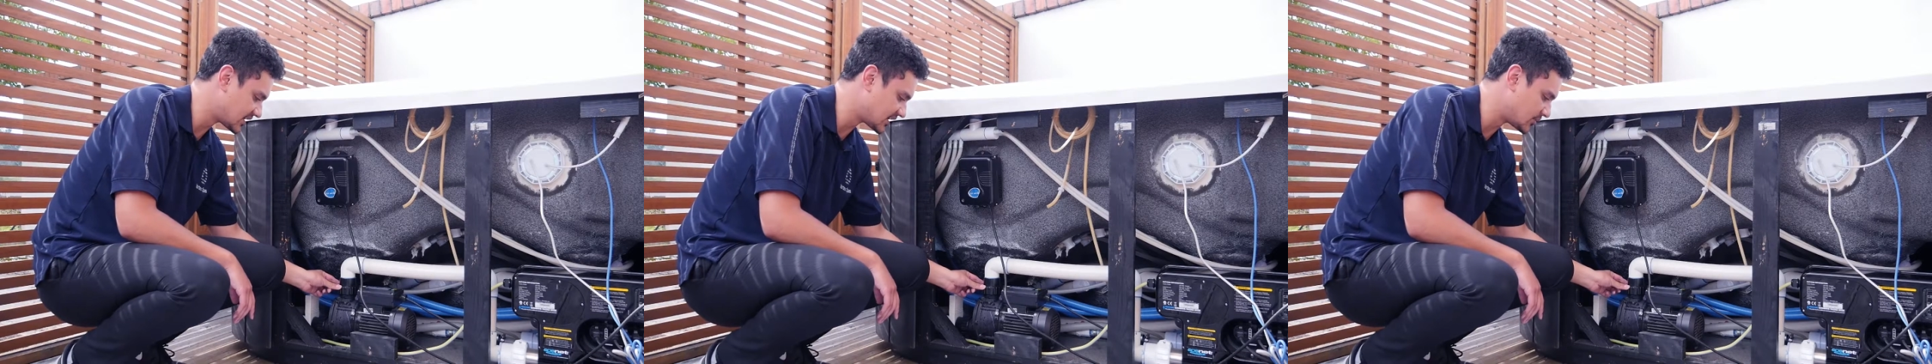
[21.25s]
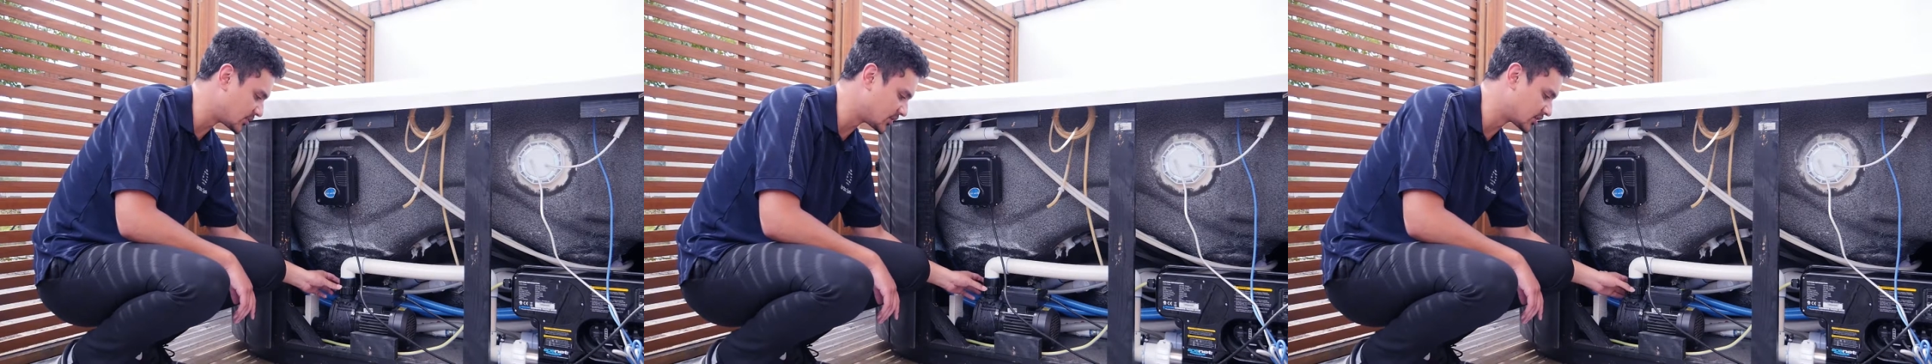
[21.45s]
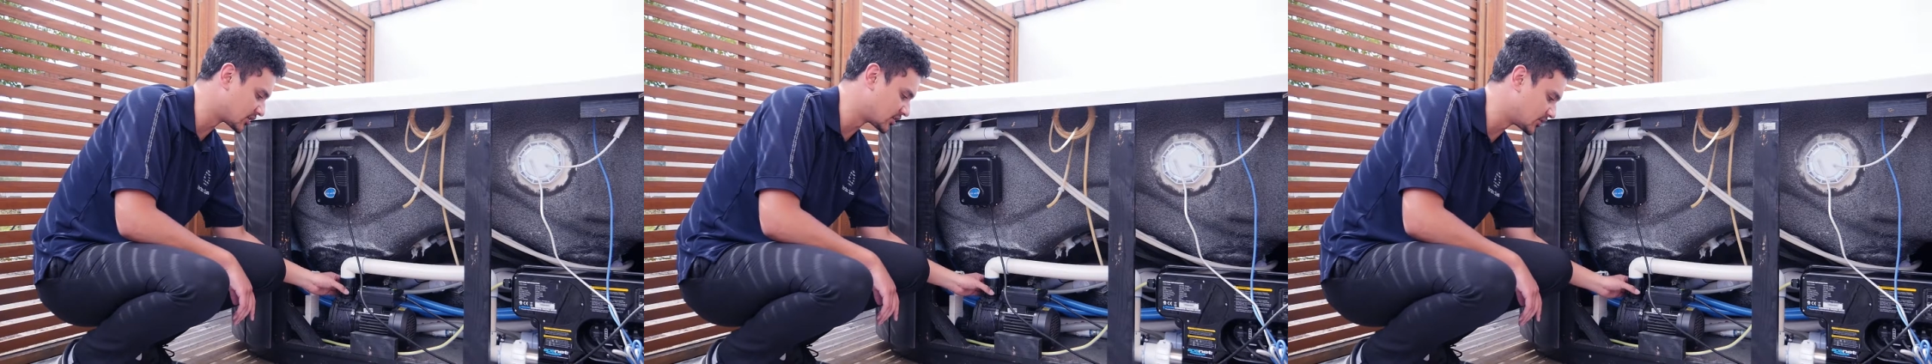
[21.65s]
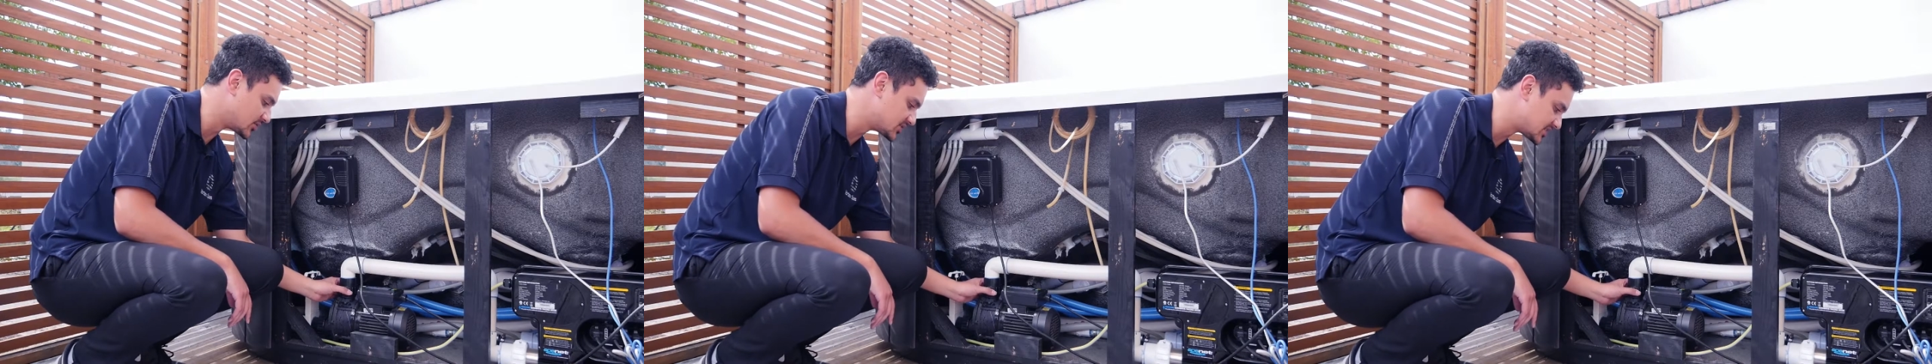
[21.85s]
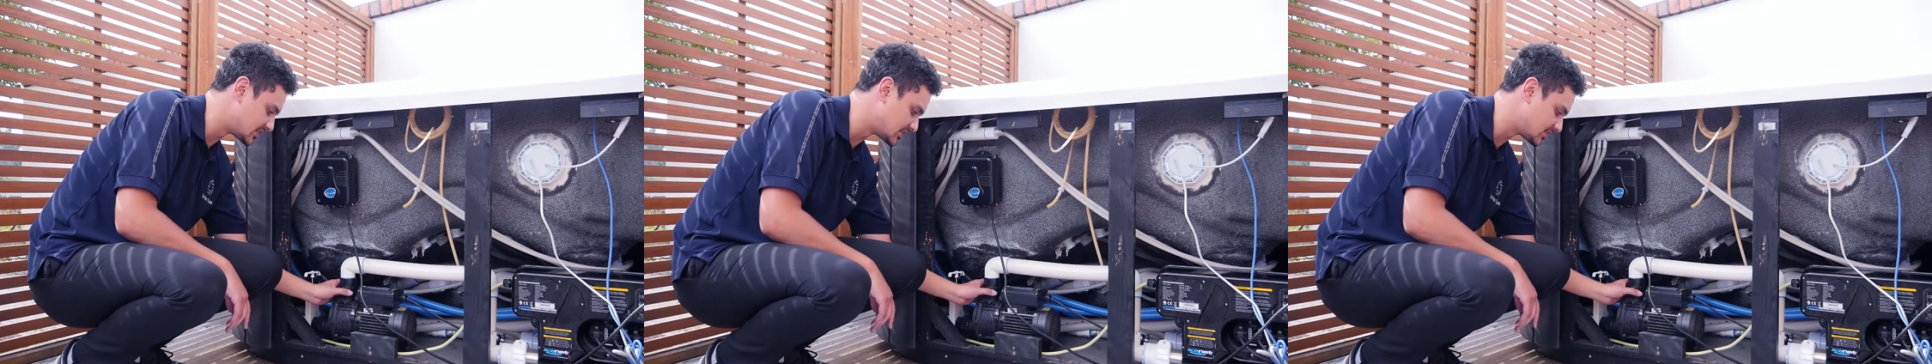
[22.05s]
and we're going to
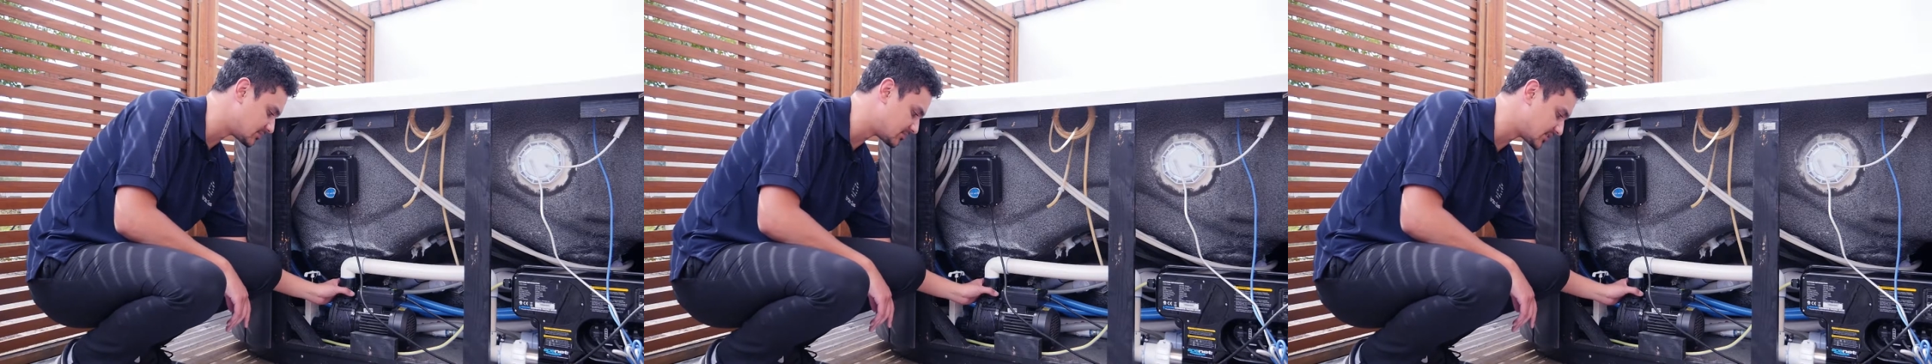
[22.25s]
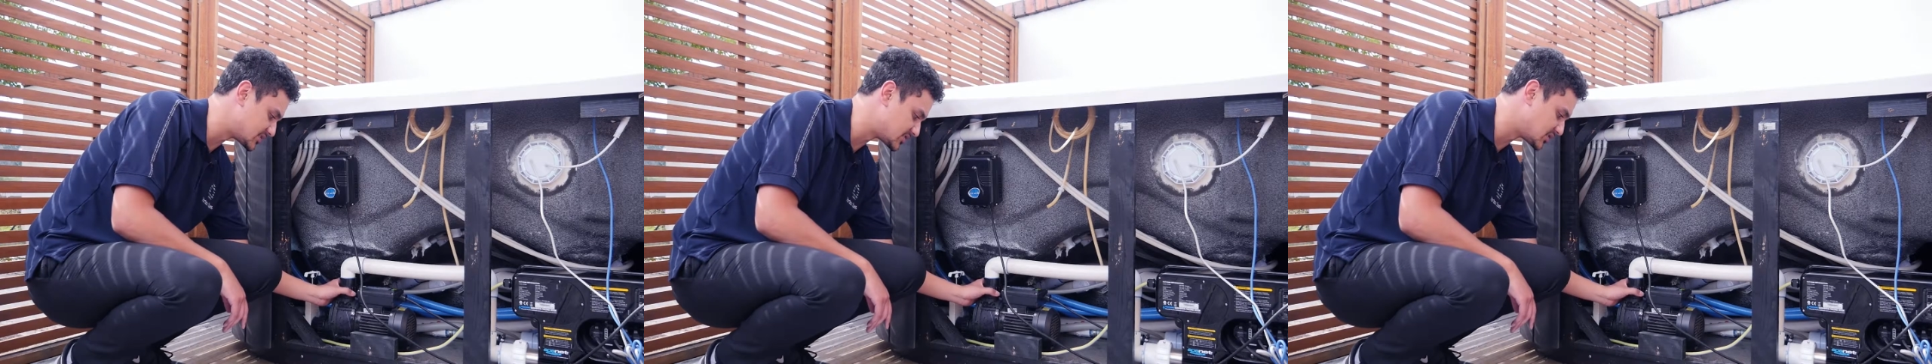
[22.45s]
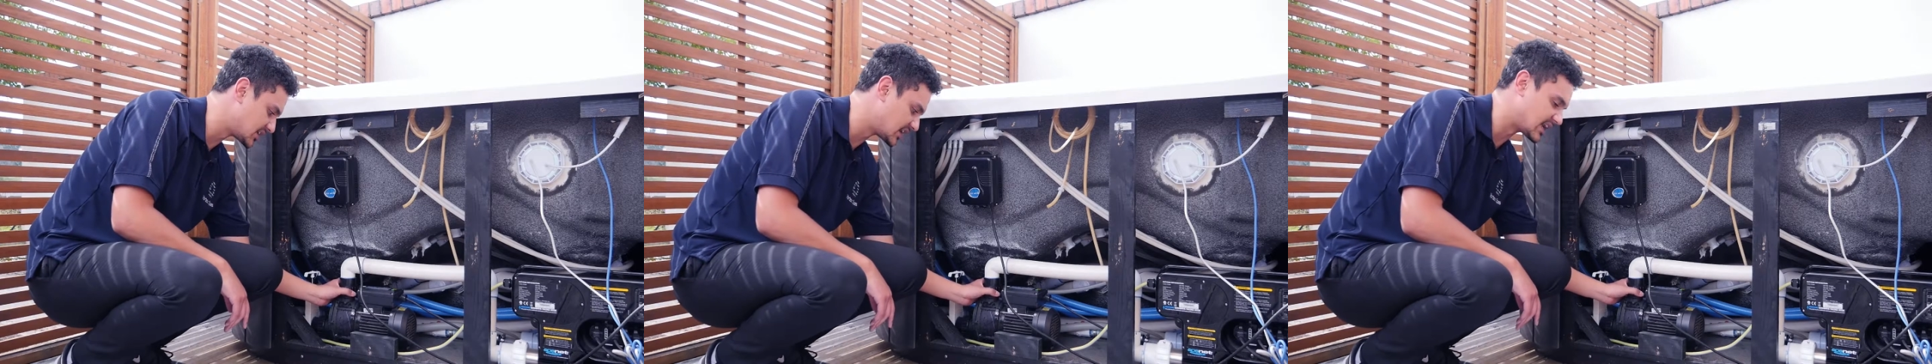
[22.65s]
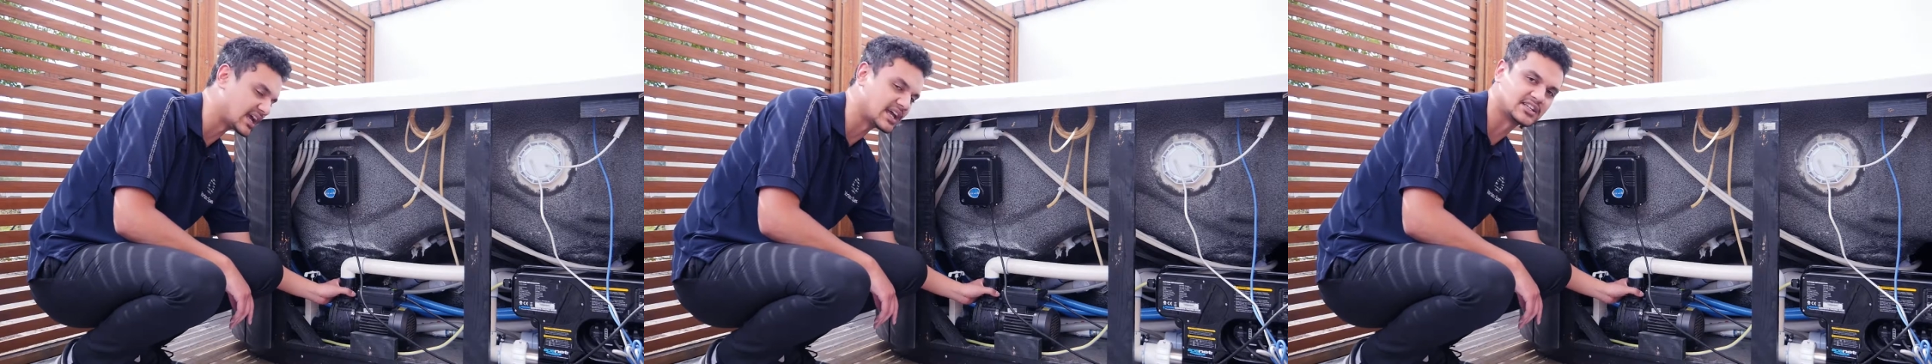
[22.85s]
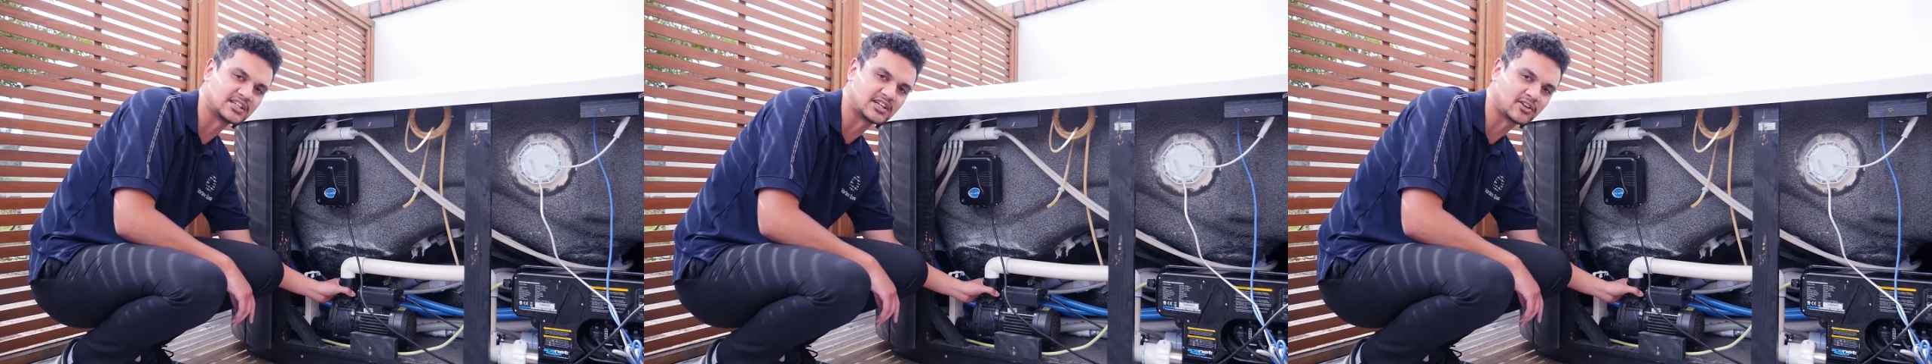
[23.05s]
loosen it by turning it
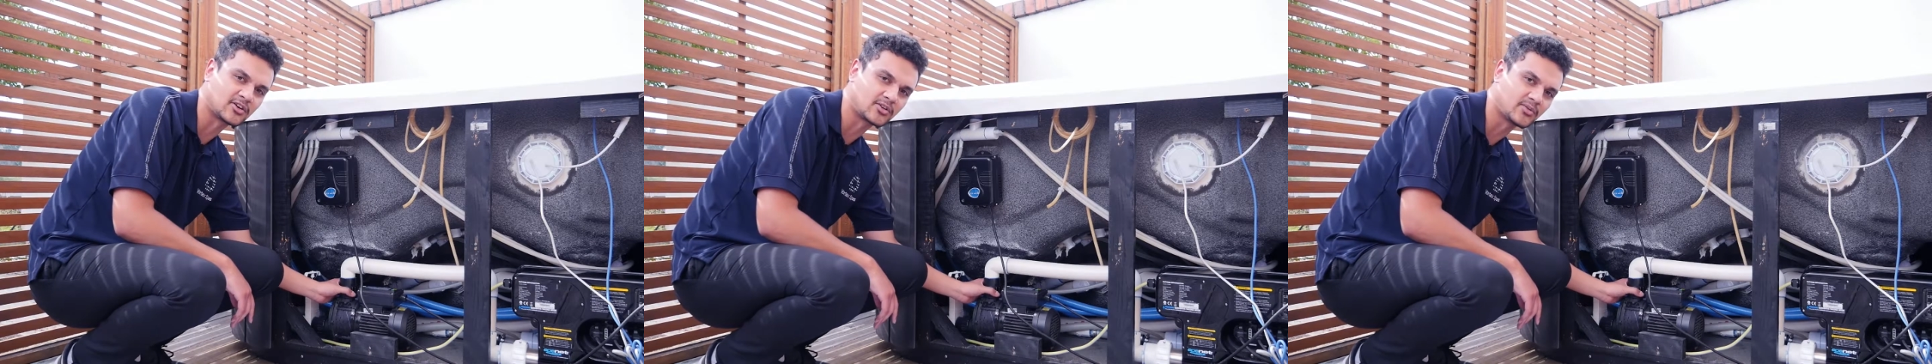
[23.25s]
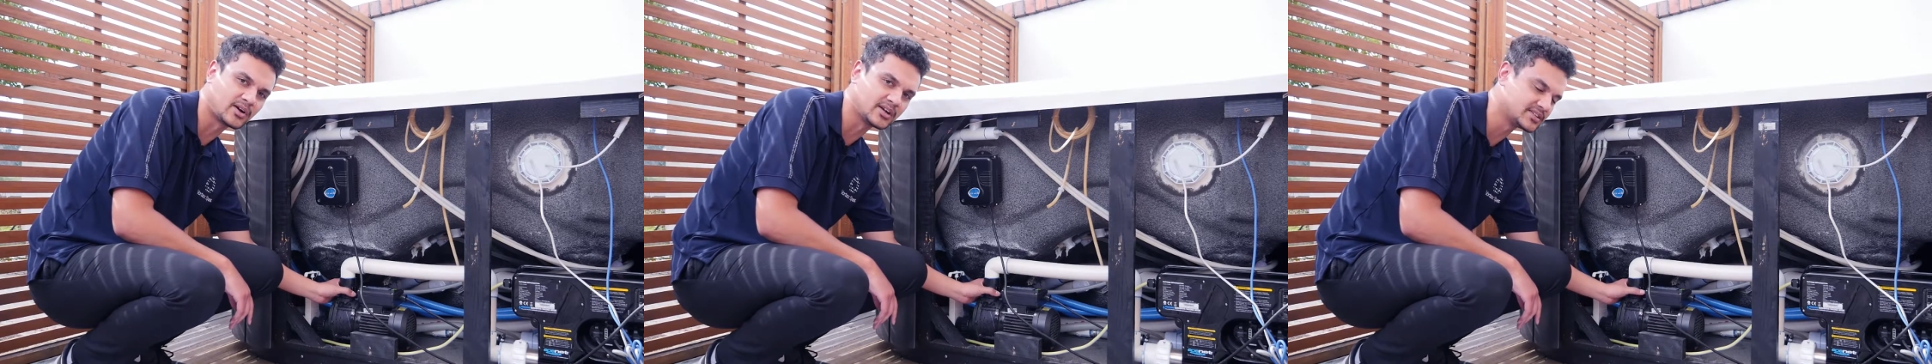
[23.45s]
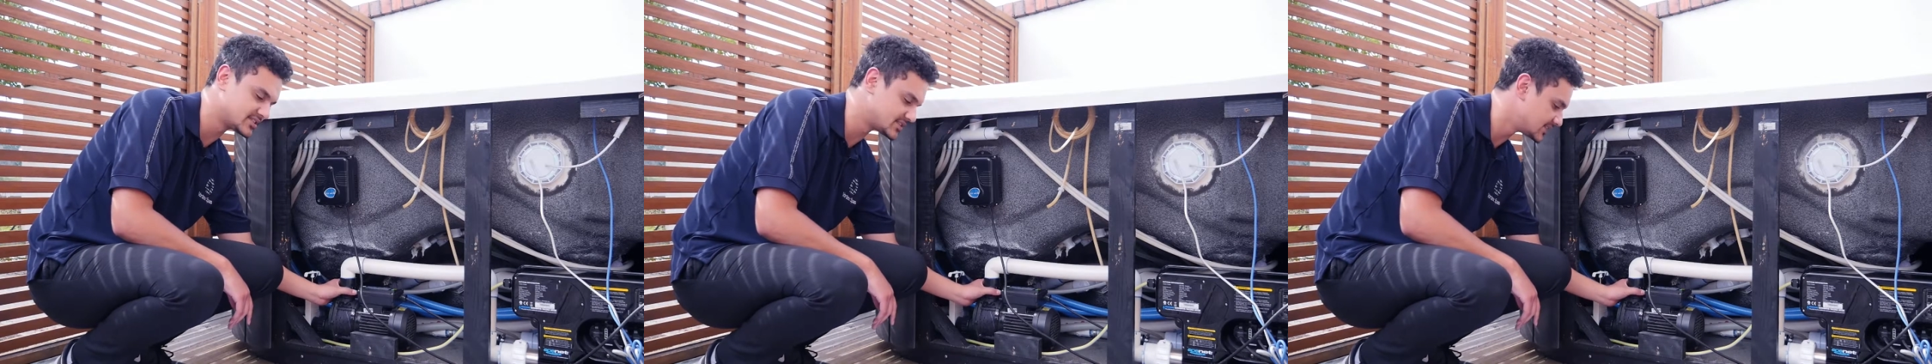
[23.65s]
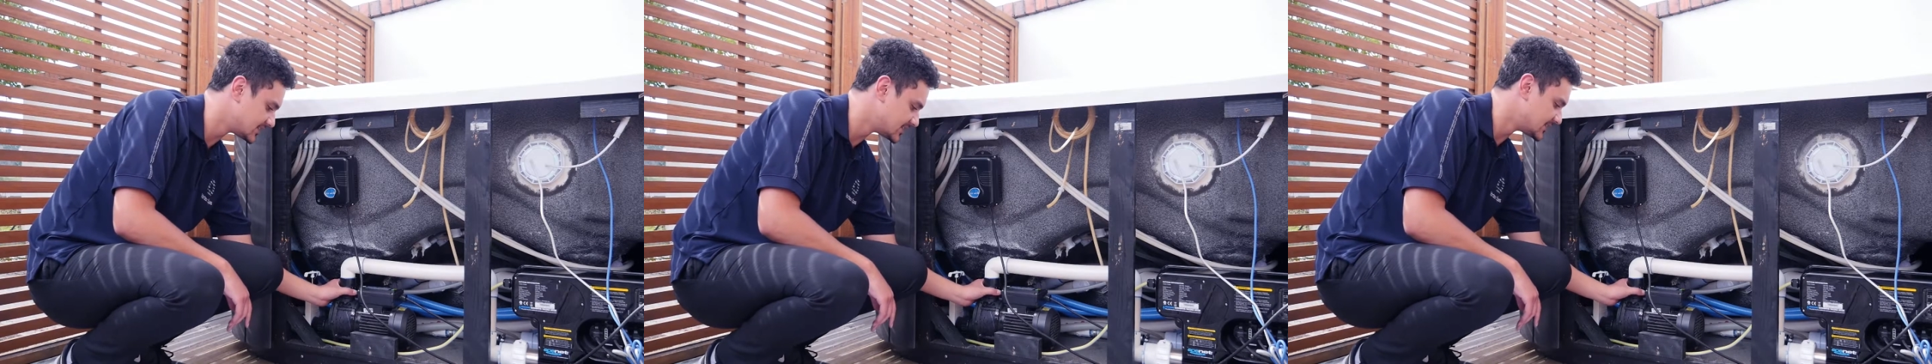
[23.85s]
anti-clockwise.